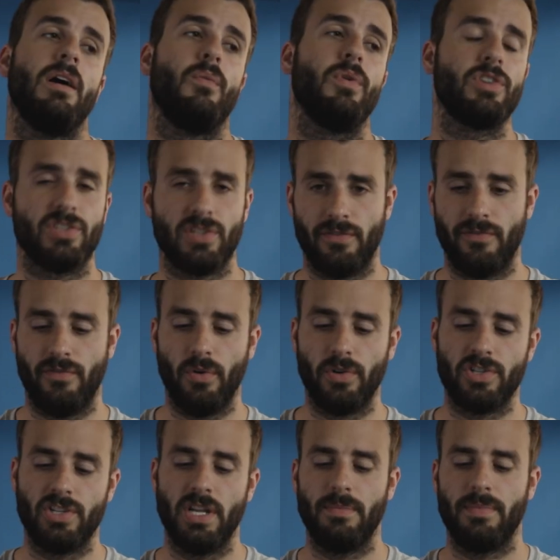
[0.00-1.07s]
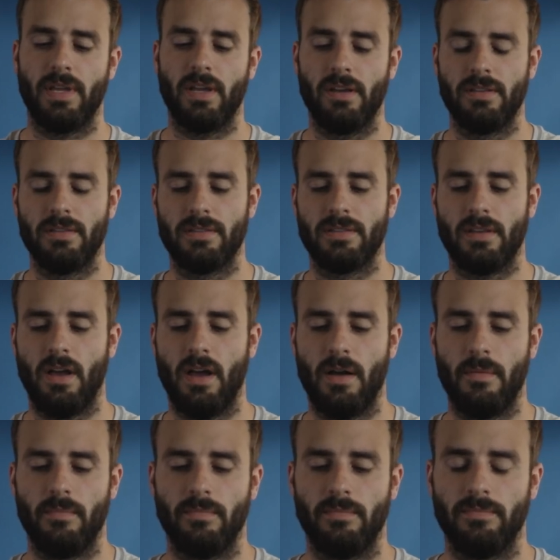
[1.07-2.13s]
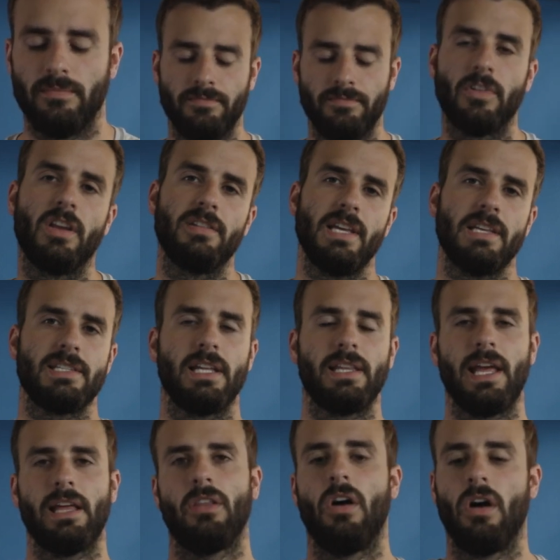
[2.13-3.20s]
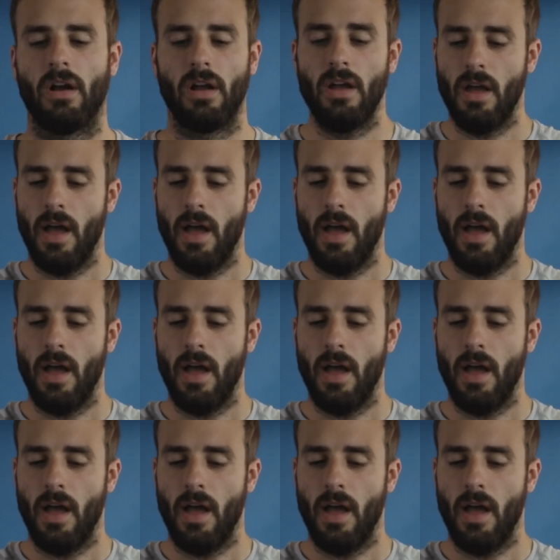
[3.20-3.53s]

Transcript: which is unfortunate because um, because that's not that long.